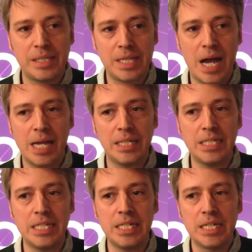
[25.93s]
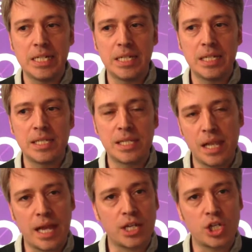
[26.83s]
tiny
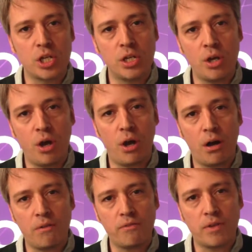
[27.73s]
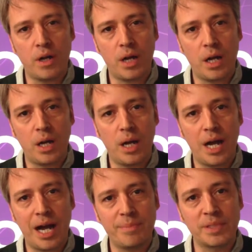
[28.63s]
selection of
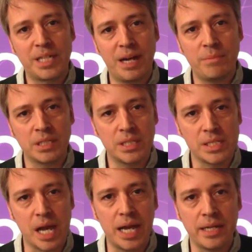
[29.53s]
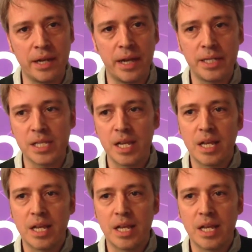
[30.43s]
up-and-coming designers.